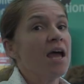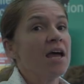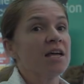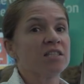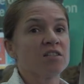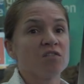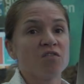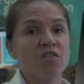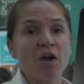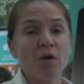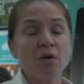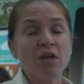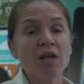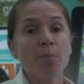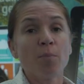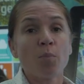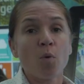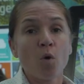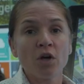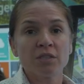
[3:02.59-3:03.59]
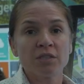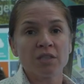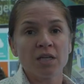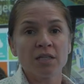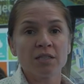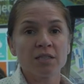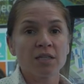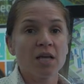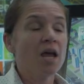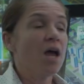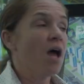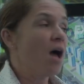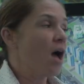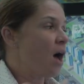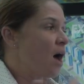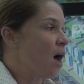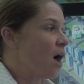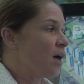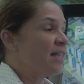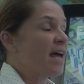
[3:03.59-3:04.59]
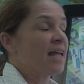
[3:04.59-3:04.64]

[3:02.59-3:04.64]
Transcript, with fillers: it's very important uh,